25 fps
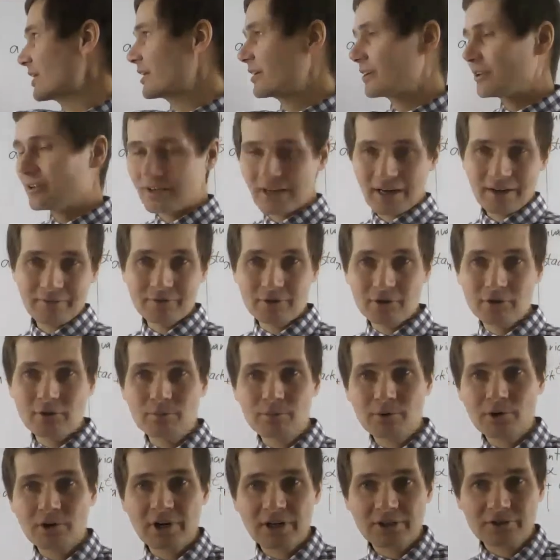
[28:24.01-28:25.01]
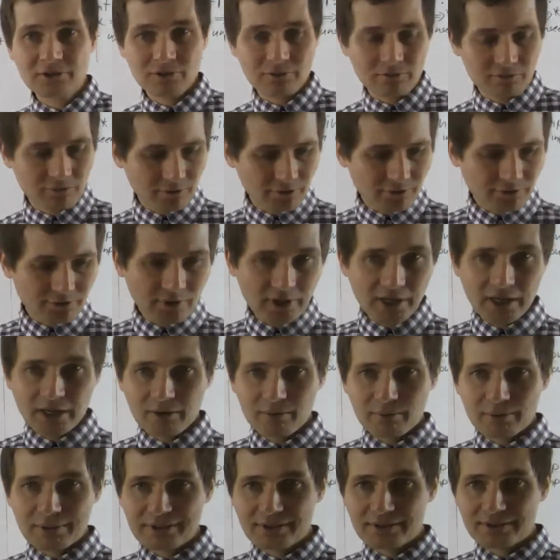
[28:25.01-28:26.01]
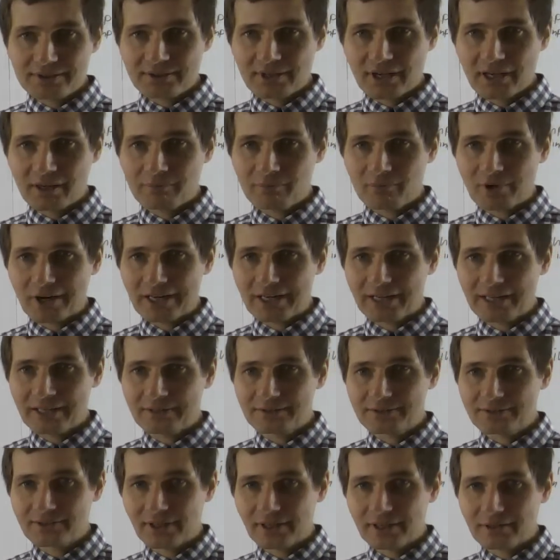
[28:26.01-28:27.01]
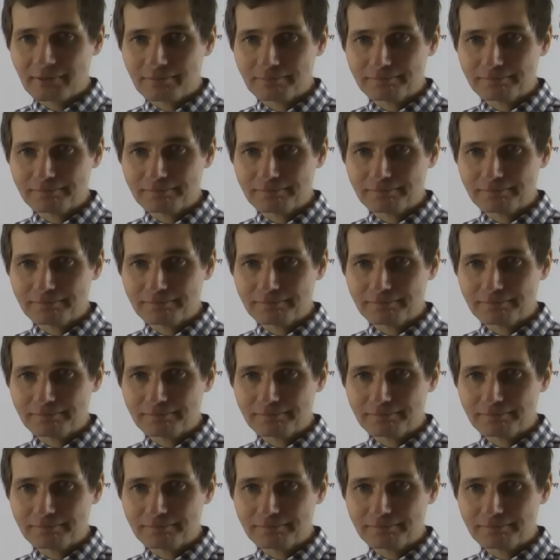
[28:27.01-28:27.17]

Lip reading: you'd have 2 production rules with the same right-hand side.